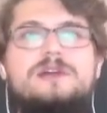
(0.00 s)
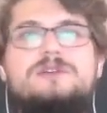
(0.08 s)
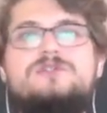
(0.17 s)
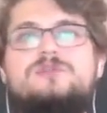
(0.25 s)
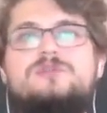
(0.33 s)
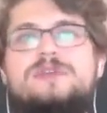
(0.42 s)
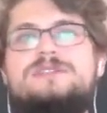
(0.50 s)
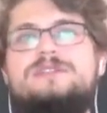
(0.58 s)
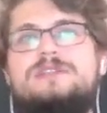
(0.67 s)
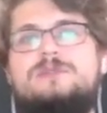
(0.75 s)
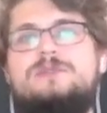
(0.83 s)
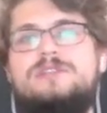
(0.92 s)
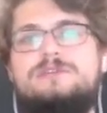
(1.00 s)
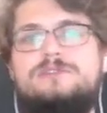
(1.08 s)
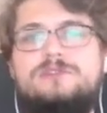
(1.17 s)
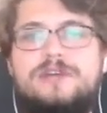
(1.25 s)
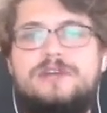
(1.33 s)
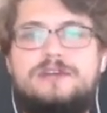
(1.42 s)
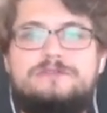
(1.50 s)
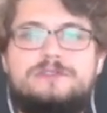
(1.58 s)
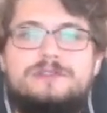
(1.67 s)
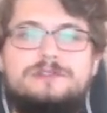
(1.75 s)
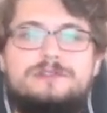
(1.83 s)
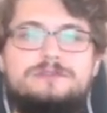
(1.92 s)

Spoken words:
So basically, whenever you have a